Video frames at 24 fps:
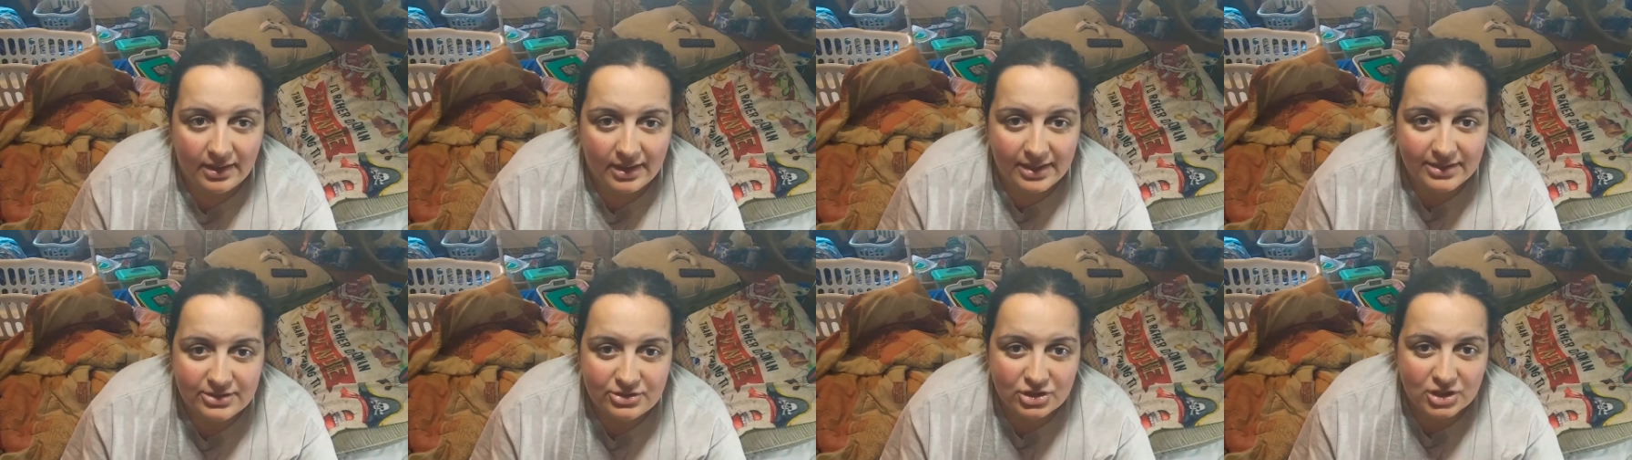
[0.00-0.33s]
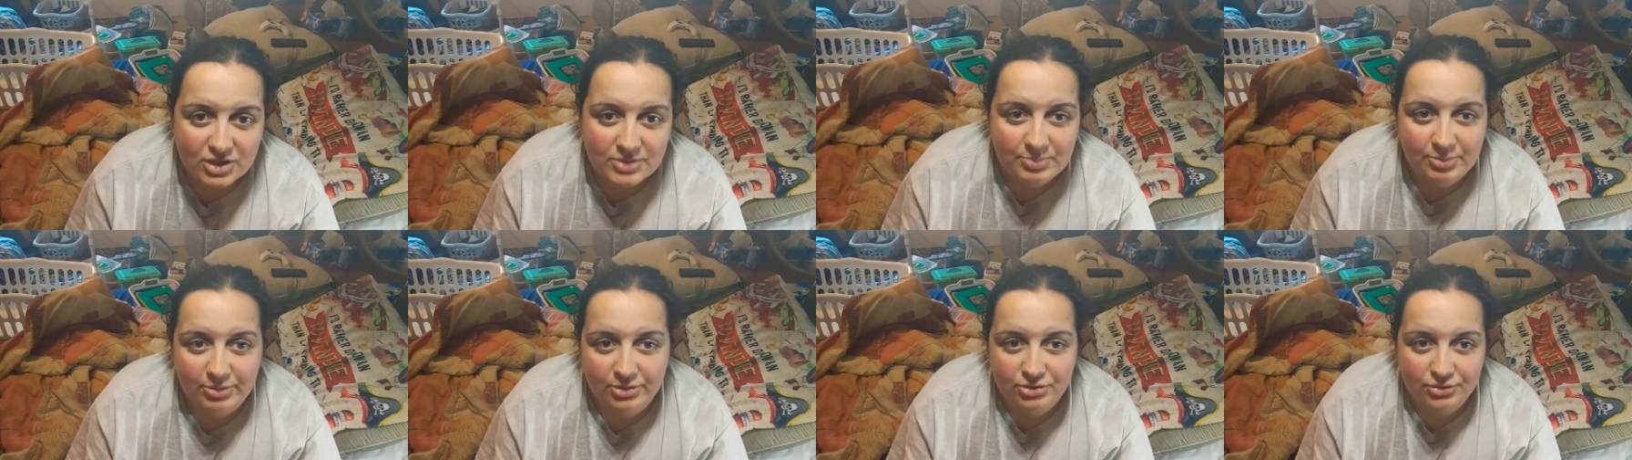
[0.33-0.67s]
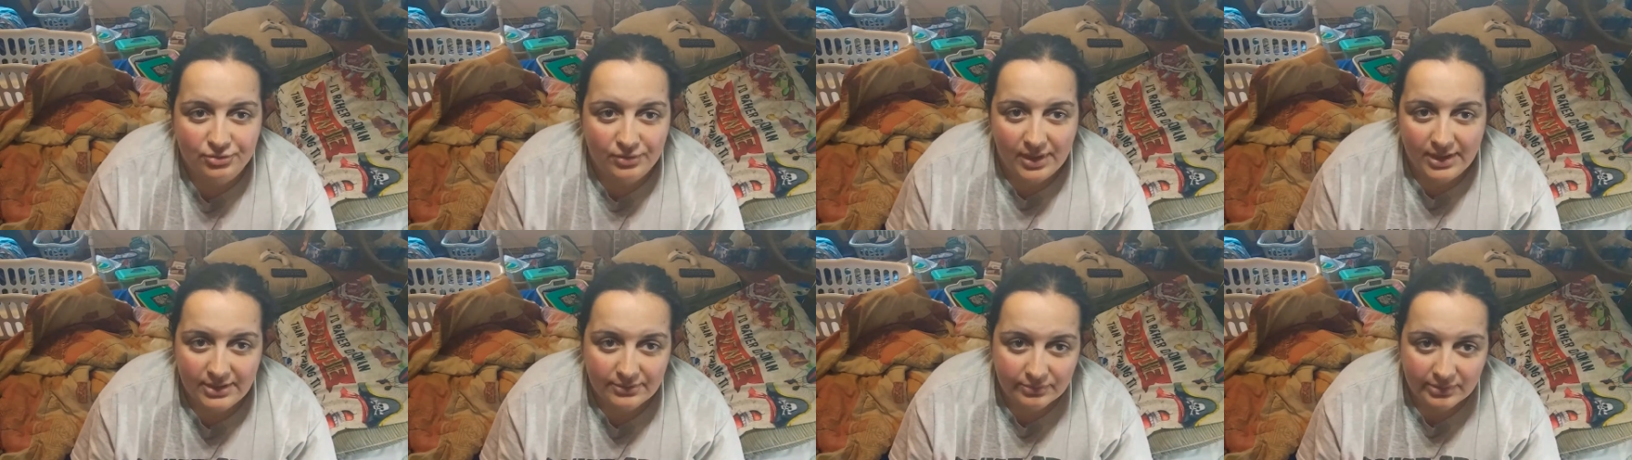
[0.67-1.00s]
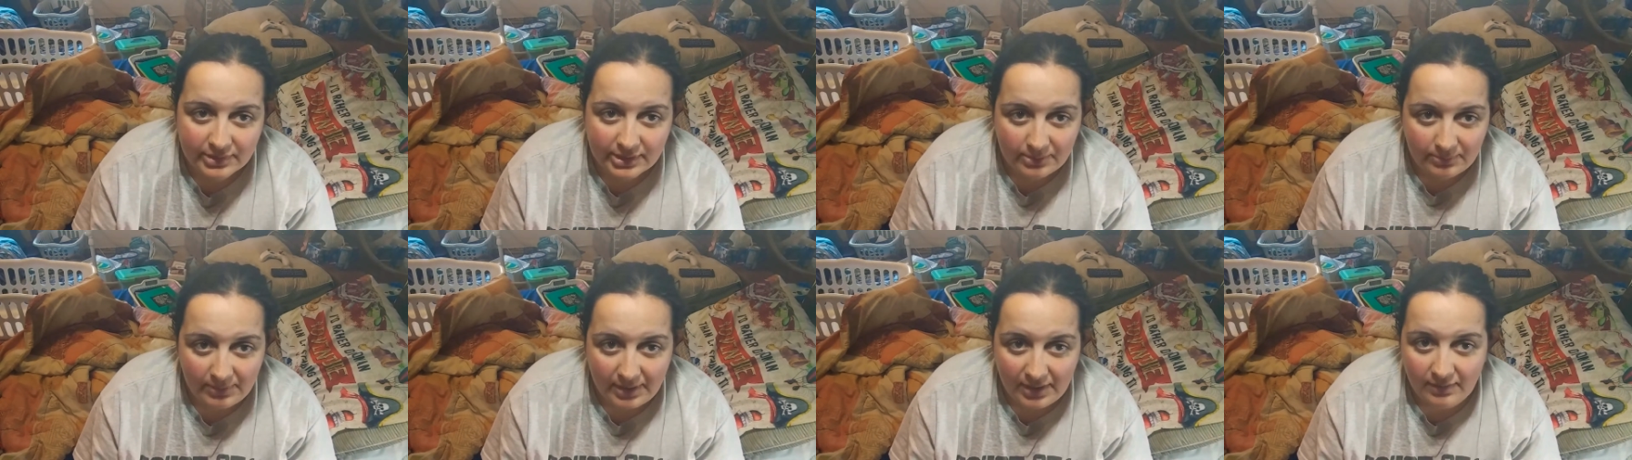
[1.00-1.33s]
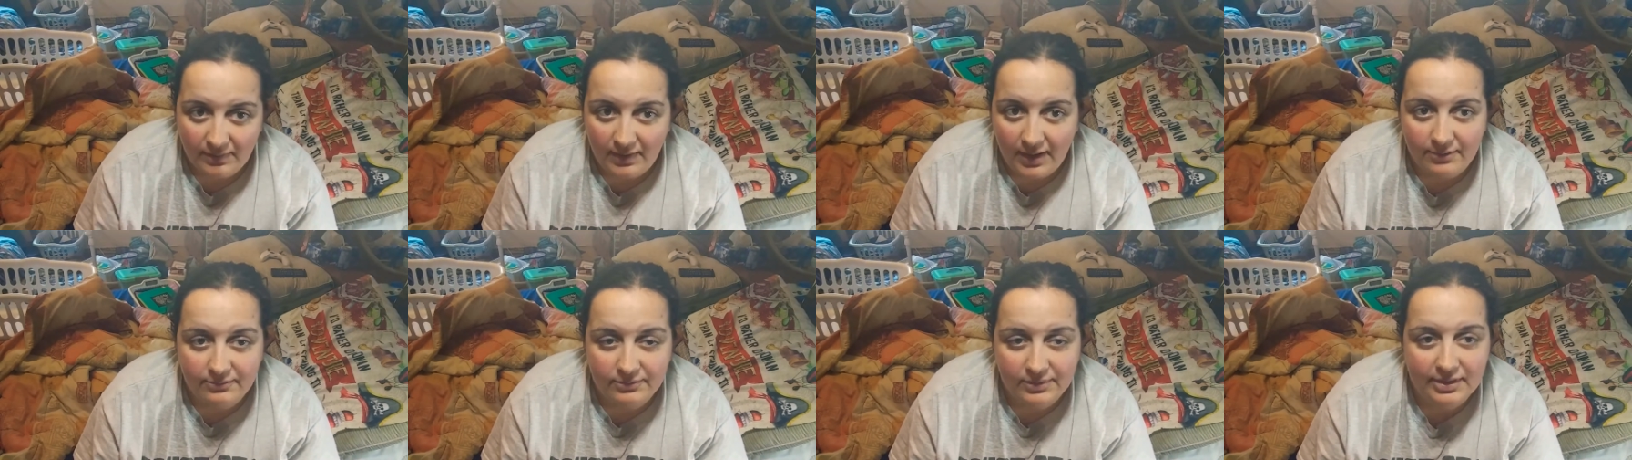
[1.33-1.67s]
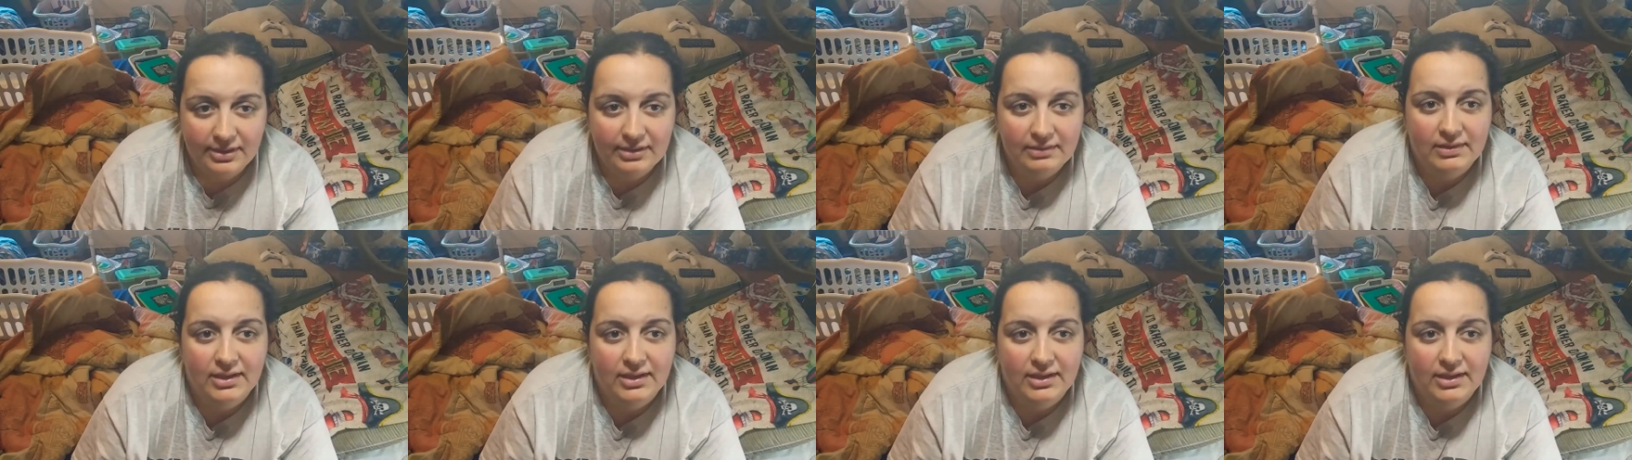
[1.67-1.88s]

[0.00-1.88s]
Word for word: it's just portrayed really well i really